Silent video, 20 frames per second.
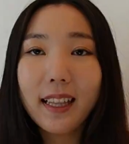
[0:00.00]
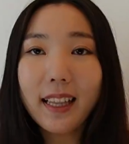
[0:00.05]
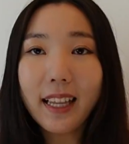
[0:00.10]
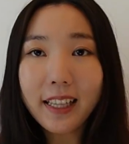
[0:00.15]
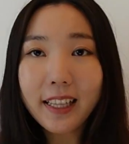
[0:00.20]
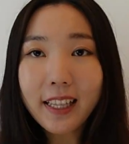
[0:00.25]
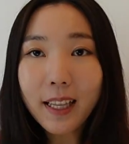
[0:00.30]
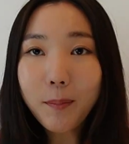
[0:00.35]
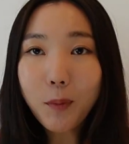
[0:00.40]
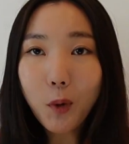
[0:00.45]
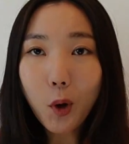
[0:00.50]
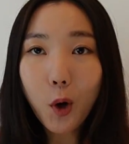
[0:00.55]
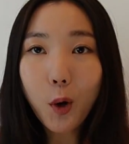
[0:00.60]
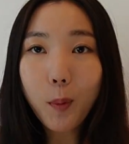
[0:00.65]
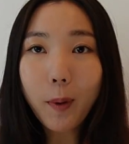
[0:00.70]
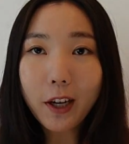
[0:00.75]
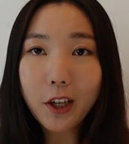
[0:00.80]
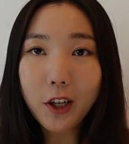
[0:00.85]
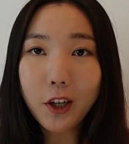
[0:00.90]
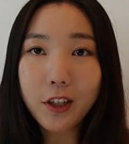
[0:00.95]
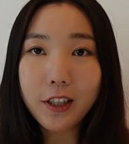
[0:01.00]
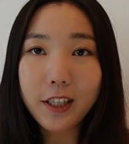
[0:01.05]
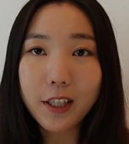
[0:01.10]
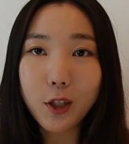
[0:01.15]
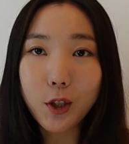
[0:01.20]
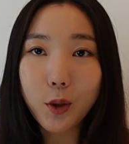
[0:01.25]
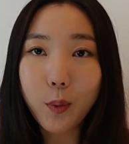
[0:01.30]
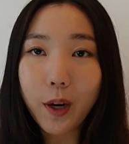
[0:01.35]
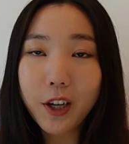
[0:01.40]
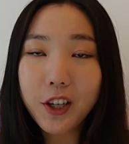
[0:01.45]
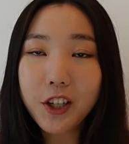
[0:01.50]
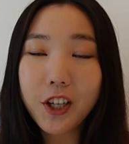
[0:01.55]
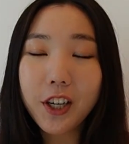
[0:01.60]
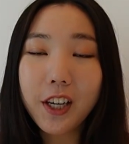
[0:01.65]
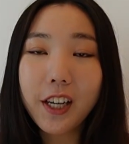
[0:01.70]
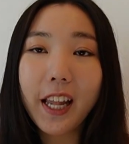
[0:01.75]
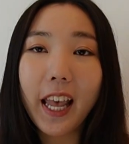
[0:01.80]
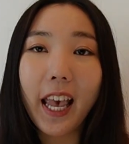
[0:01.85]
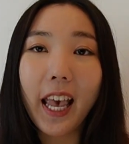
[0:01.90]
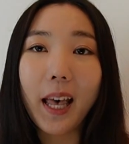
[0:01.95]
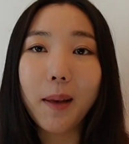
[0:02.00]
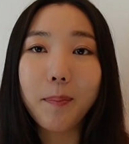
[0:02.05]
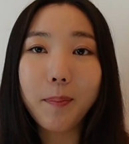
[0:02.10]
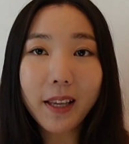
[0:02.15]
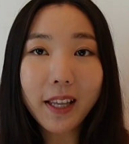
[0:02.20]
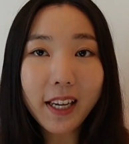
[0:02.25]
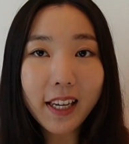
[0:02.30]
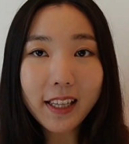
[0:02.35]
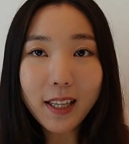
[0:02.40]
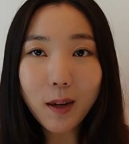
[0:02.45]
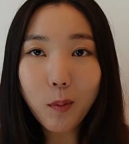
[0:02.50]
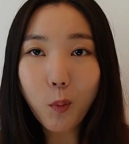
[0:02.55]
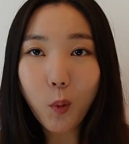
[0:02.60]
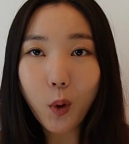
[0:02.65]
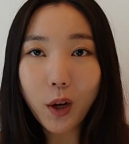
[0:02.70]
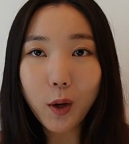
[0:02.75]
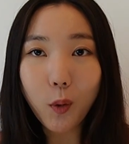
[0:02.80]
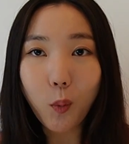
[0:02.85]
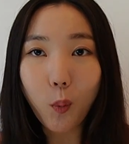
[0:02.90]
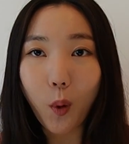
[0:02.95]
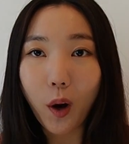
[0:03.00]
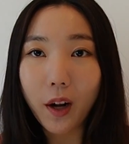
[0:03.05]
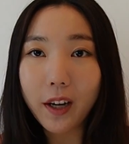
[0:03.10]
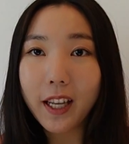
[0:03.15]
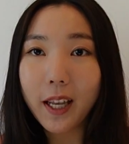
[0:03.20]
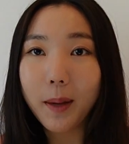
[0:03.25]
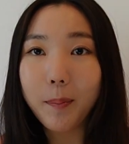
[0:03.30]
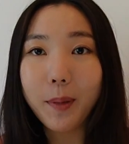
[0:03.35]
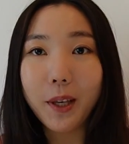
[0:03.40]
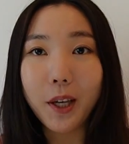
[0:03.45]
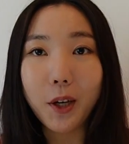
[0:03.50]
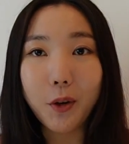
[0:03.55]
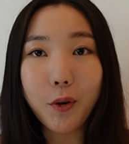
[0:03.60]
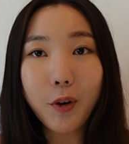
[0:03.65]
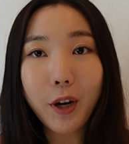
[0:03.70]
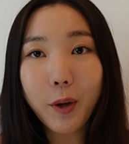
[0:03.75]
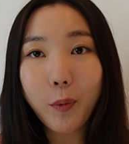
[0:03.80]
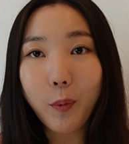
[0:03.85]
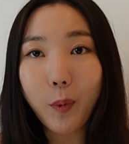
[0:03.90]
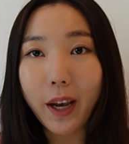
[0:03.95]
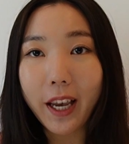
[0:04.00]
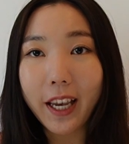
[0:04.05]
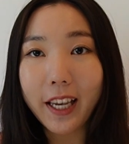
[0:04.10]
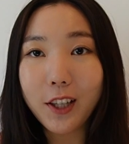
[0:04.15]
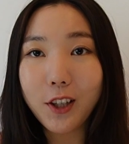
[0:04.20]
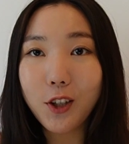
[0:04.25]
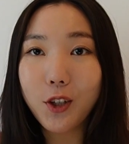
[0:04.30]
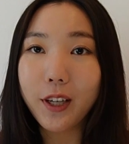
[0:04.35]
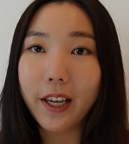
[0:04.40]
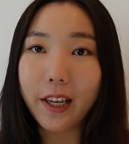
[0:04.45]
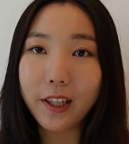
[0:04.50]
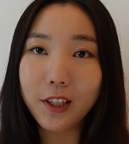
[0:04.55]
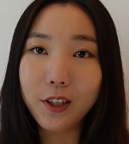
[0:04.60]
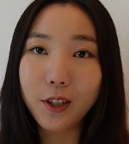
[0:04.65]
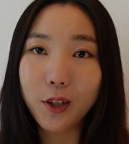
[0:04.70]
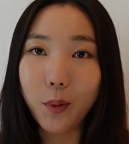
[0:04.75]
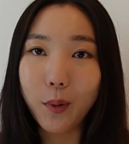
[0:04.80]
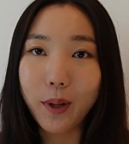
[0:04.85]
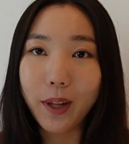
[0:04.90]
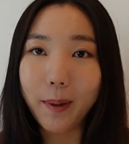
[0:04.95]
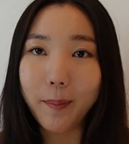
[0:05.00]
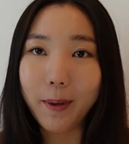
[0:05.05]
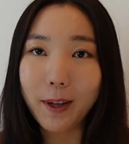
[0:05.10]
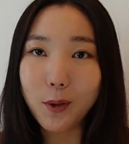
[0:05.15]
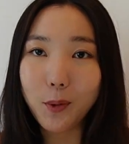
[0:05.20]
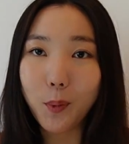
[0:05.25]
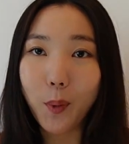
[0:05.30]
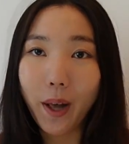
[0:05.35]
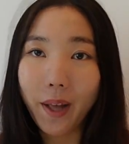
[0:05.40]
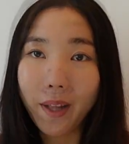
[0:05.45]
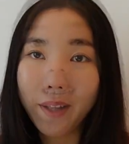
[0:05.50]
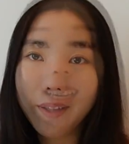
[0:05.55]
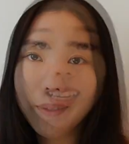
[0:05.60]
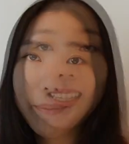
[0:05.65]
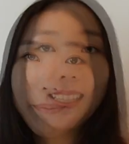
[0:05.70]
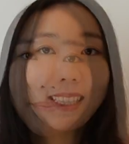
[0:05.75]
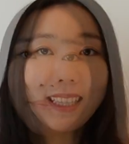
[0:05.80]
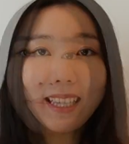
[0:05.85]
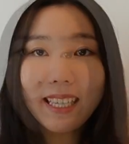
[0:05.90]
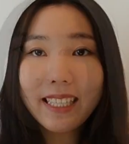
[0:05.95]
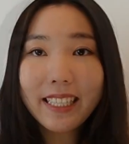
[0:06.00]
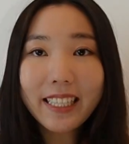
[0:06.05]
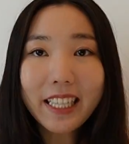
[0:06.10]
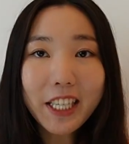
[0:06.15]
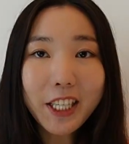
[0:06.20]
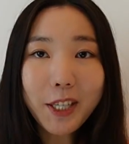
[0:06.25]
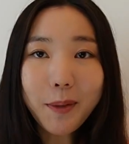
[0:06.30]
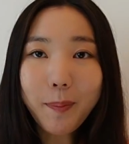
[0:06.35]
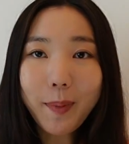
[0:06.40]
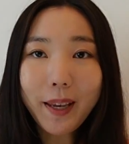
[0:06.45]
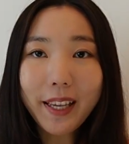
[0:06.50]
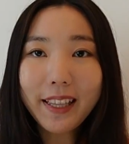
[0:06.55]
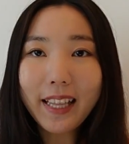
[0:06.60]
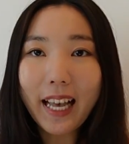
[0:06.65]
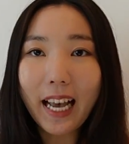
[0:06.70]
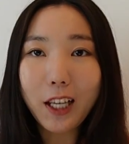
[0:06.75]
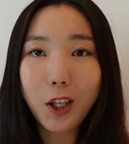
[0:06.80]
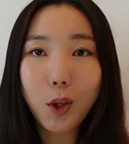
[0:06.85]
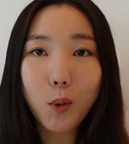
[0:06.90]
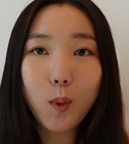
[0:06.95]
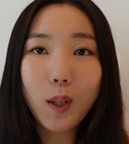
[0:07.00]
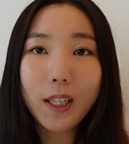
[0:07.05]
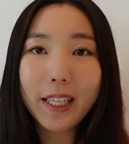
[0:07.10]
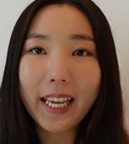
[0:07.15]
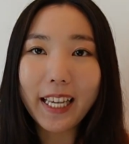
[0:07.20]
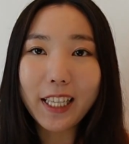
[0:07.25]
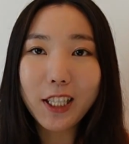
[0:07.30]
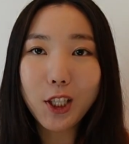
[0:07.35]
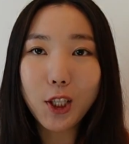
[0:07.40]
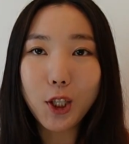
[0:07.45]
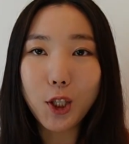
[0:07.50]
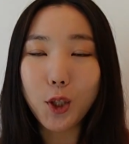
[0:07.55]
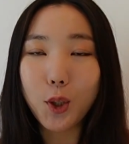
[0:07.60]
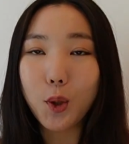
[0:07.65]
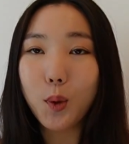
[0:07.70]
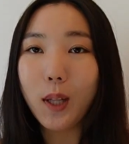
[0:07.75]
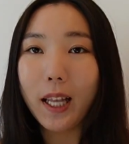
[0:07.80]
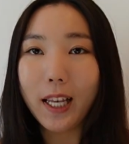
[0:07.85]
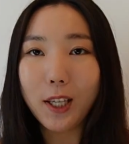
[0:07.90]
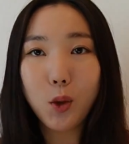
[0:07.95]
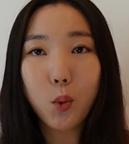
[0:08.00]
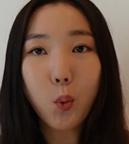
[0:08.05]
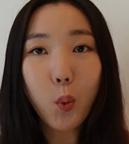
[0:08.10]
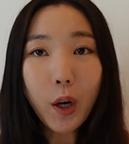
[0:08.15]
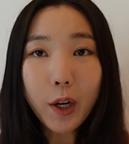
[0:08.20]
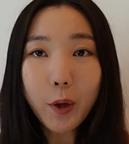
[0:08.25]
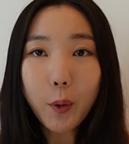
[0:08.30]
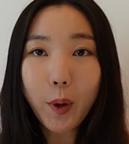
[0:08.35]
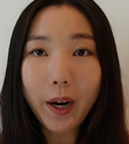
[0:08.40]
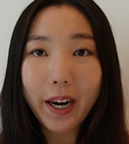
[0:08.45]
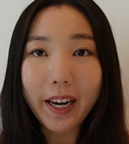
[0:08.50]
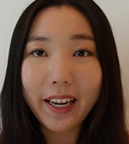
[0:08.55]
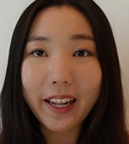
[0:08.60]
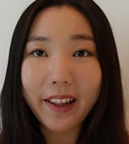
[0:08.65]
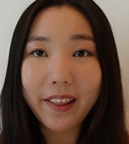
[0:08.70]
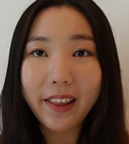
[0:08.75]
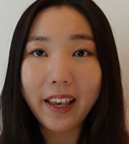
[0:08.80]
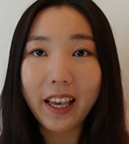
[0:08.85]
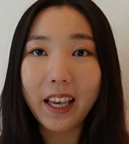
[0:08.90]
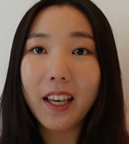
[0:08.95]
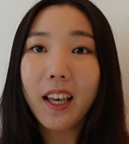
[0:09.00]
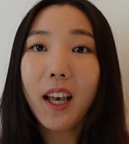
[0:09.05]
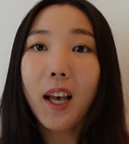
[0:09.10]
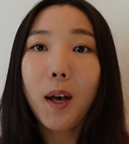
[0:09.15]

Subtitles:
Let them know about your situation, and meeting them one-on-one can be a great way to get to know them as well. This doesn't mean that you will get to do less work or anything,